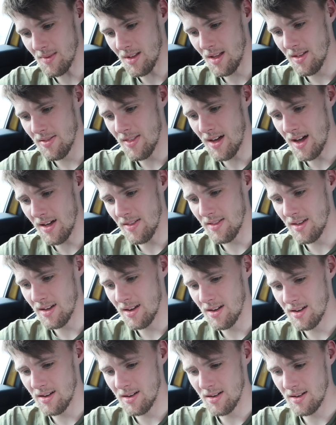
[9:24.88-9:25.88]
that
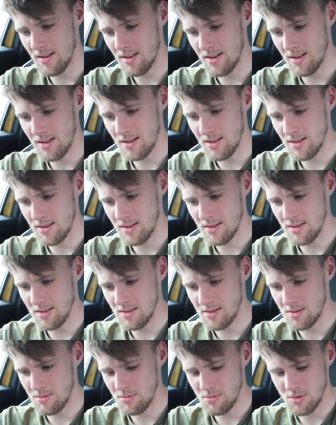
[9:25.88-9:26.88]
there
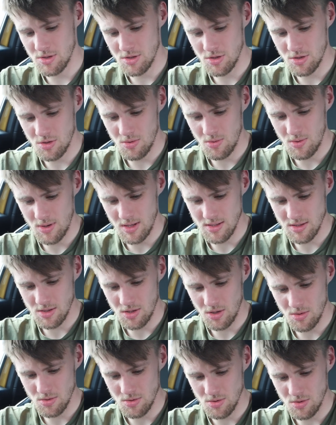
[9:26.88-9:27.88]
is number 2. Let's
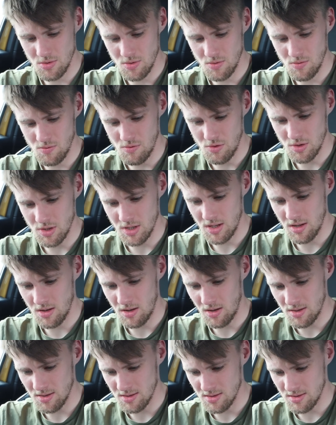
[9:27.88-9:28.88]
go to running
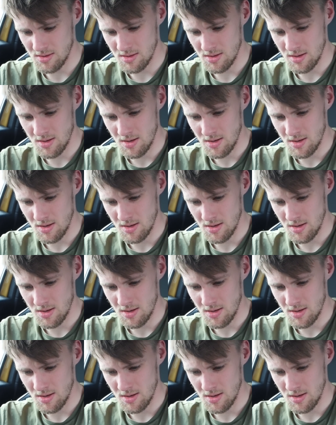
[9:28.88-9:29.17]
costs.